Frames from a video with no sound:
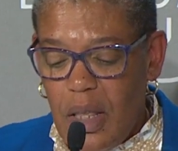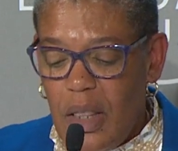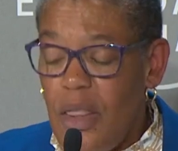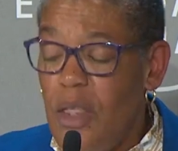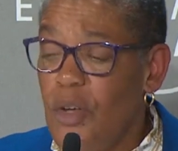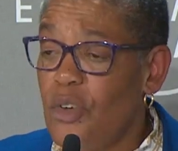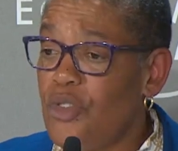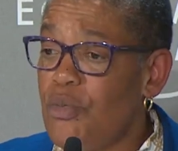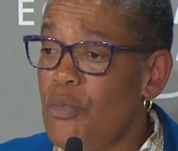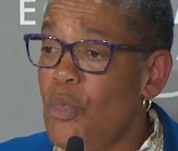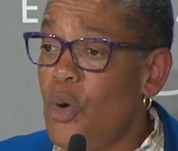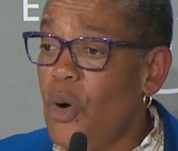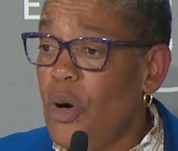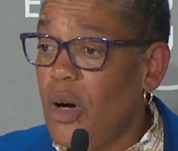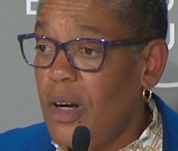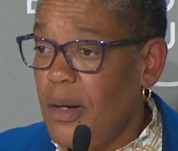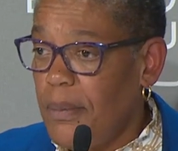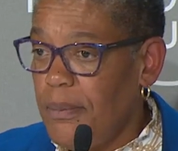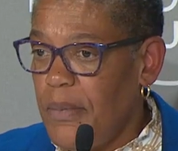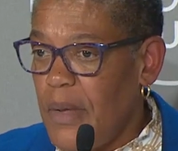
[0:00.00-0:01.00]
There's
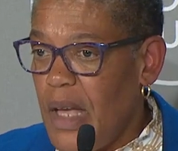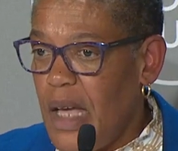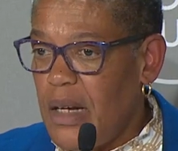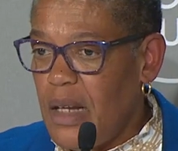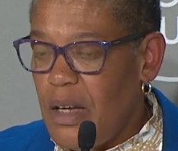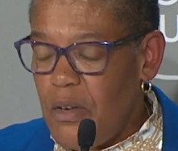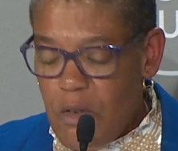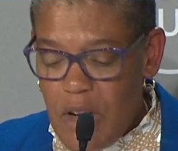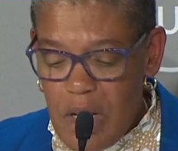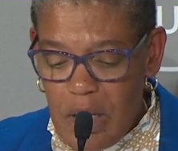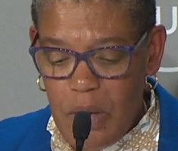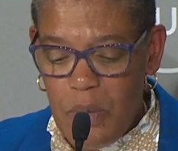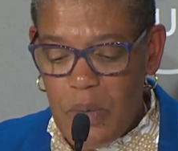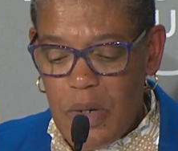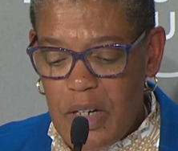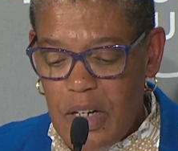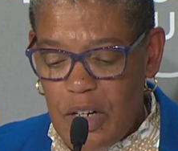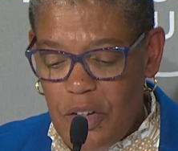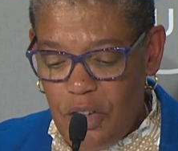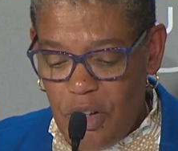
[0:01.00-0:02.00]
more, and I really
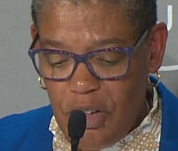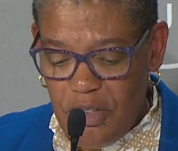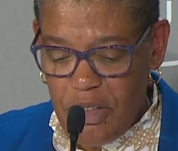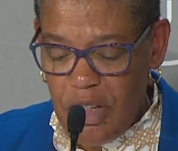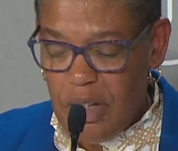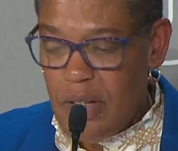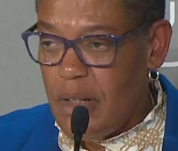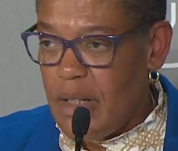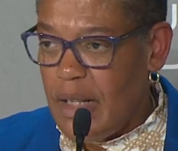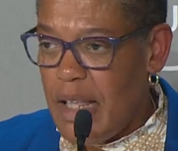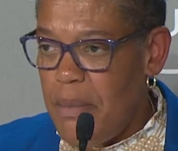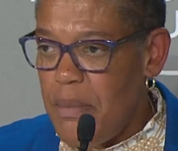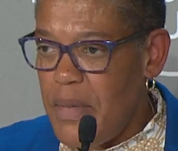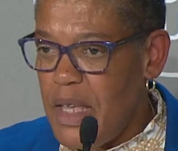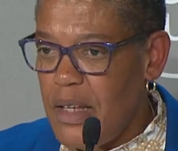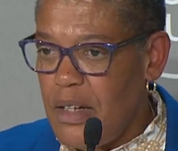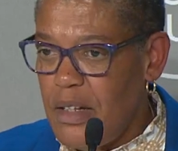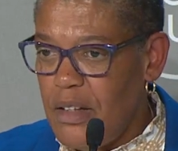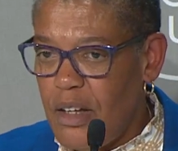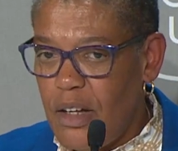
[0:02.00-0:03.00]
want to let
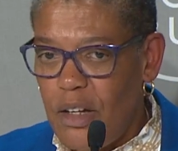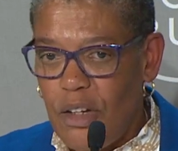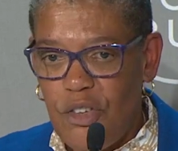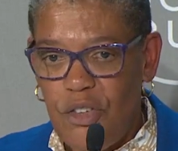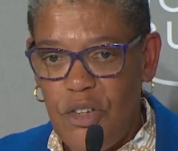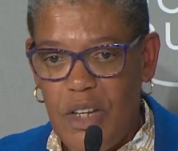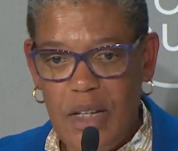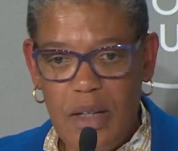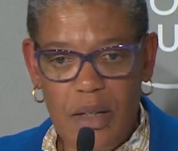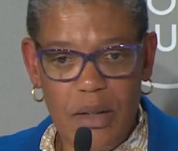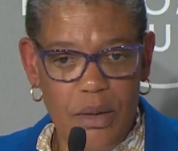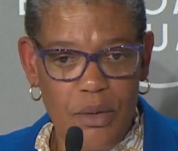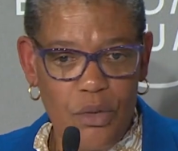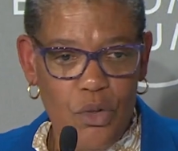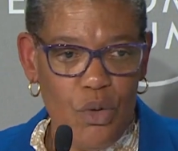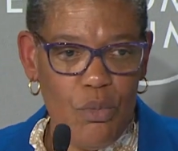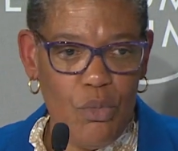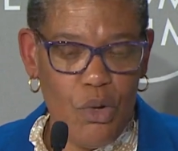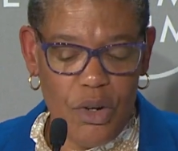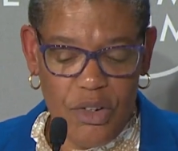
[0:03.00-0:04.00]
me indulge in
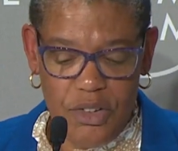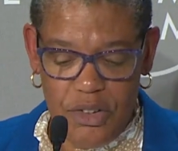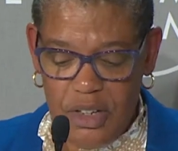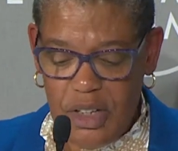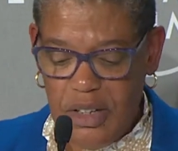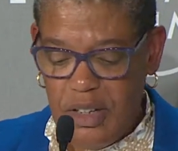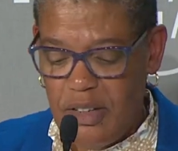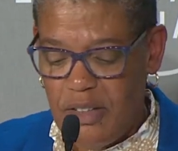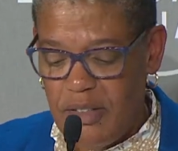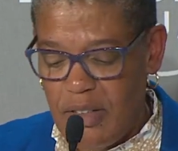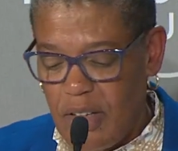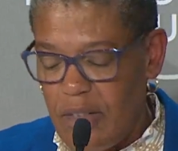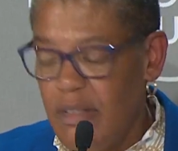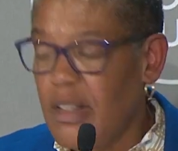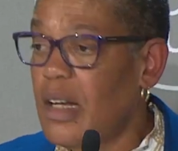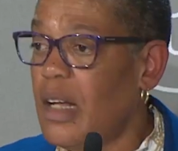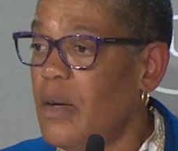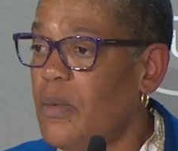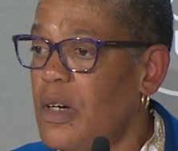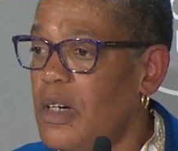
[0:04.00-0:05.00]
2 more statistics
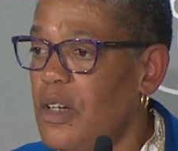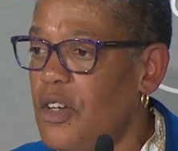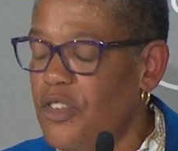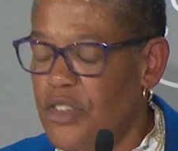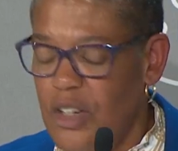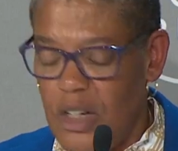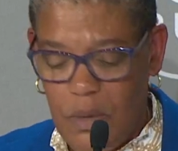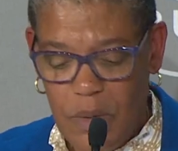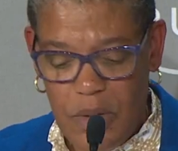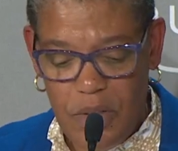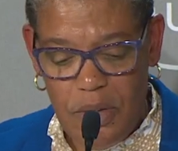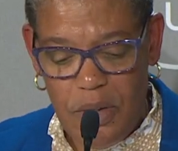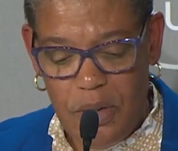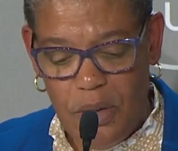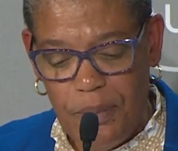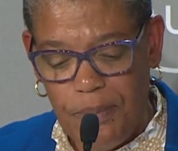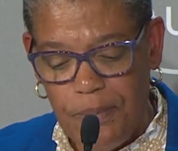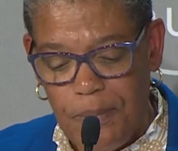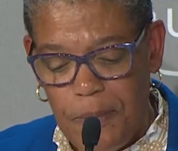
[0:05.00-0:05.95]
that I want to share with you.